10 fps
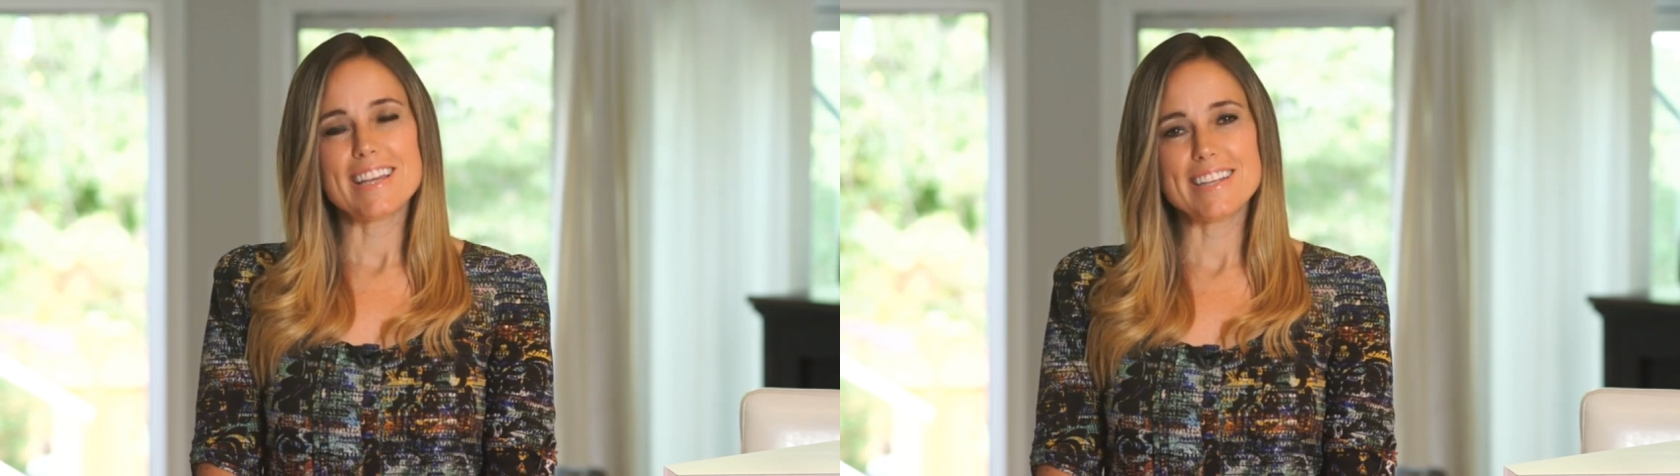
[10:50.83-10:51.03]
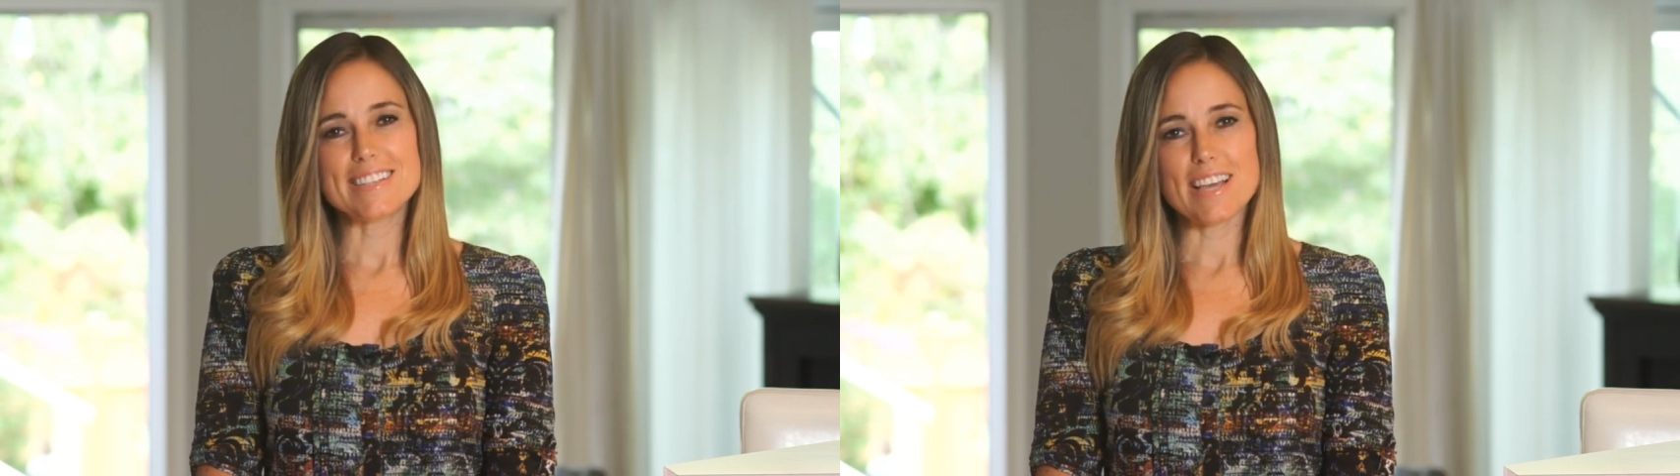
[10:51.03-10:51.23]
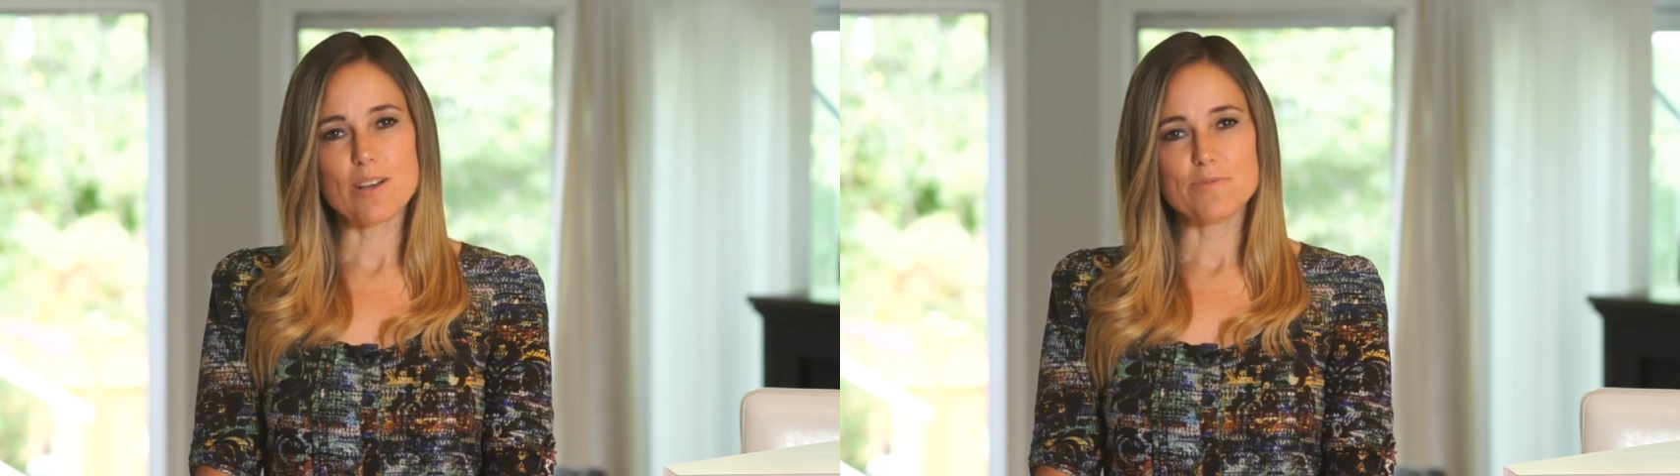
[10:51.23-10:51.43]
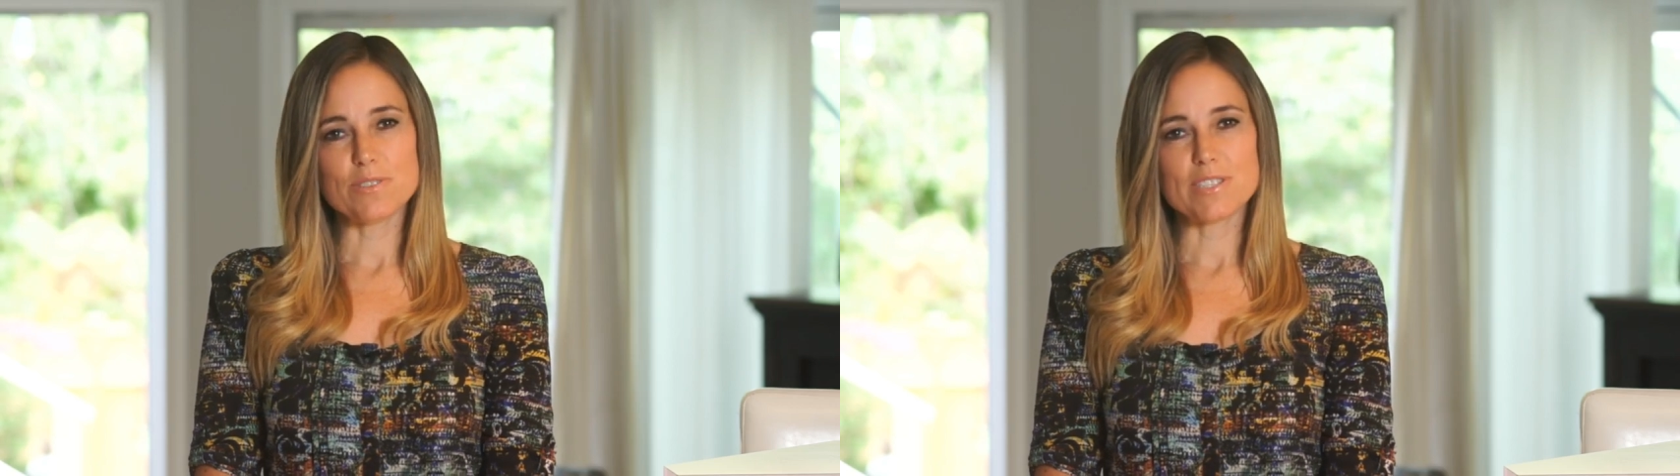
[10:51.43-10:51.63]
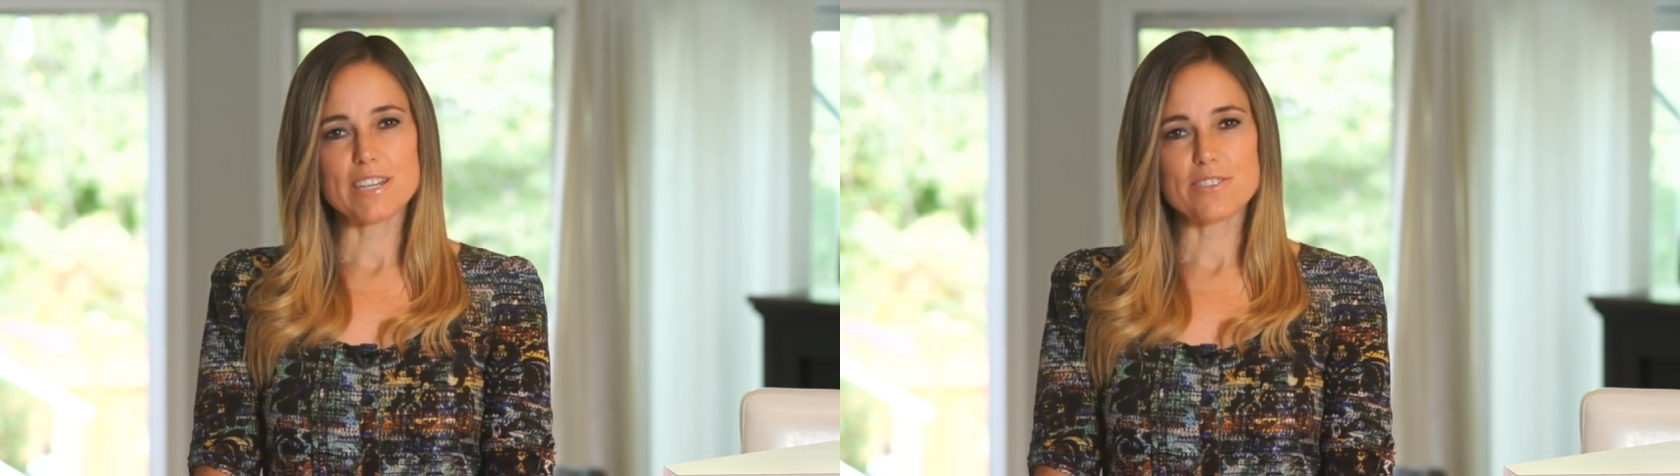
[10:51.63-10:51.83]
it is helpful
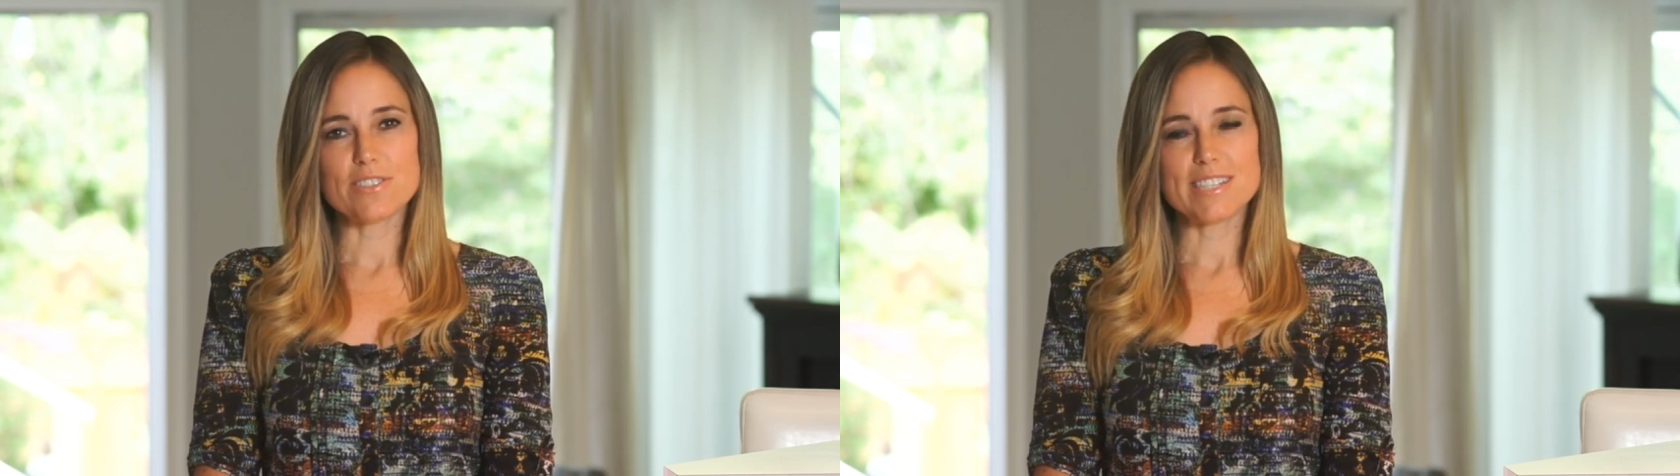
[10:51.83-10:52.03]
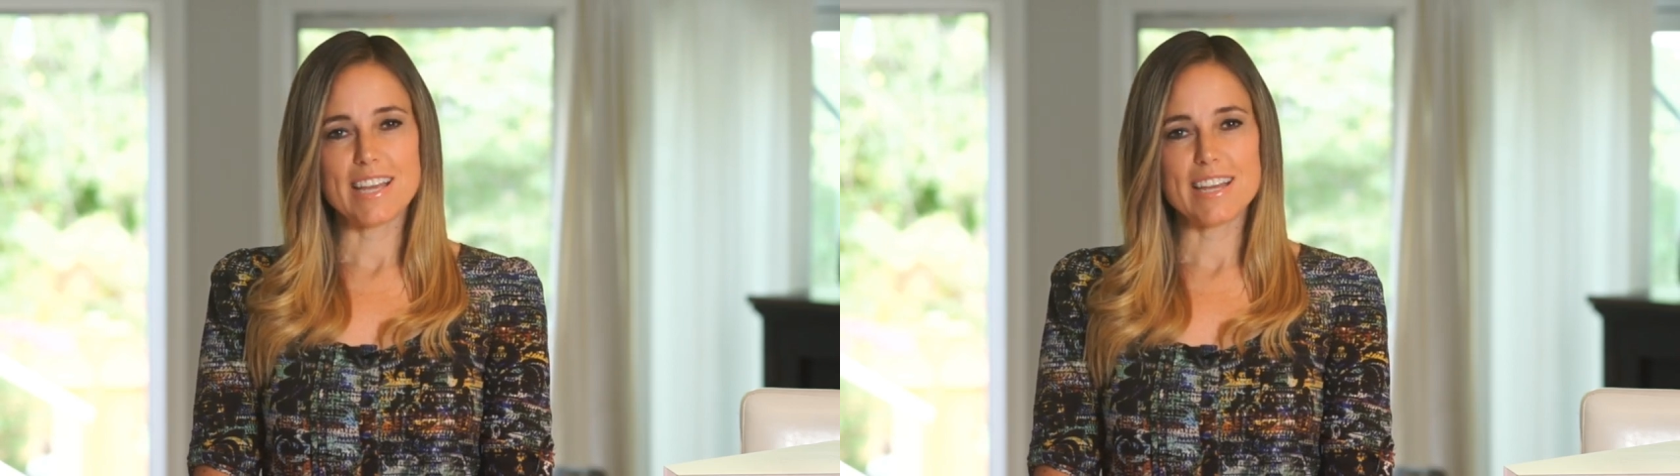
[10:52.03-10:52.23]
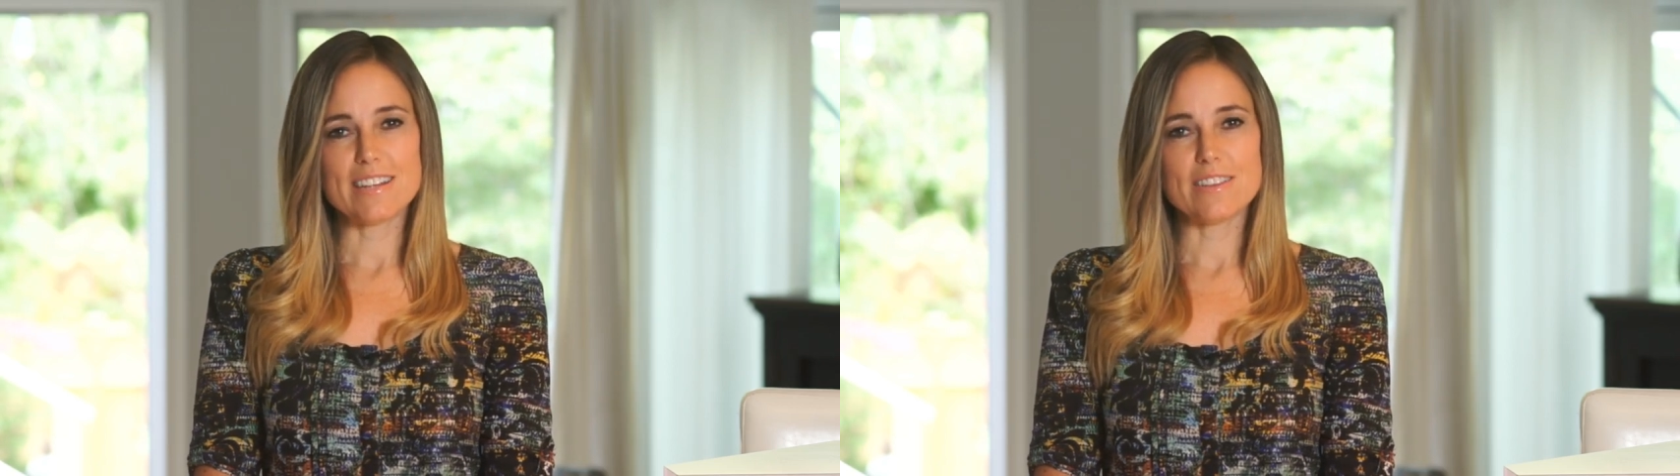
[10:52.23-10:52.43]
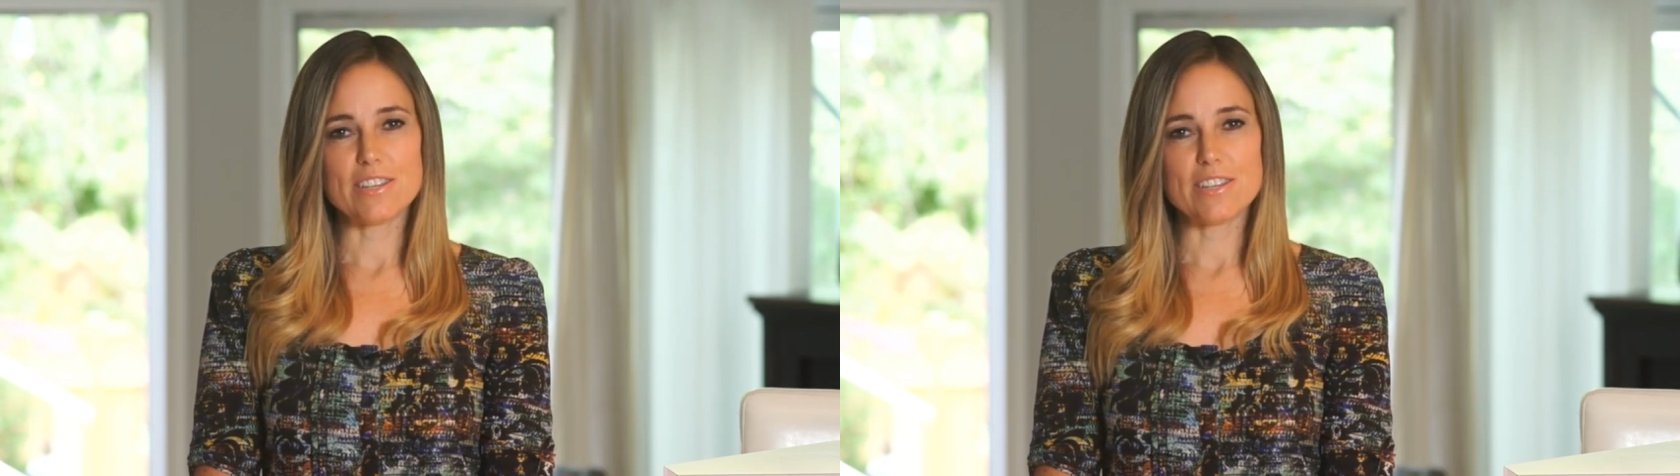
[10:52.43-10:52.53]
to understand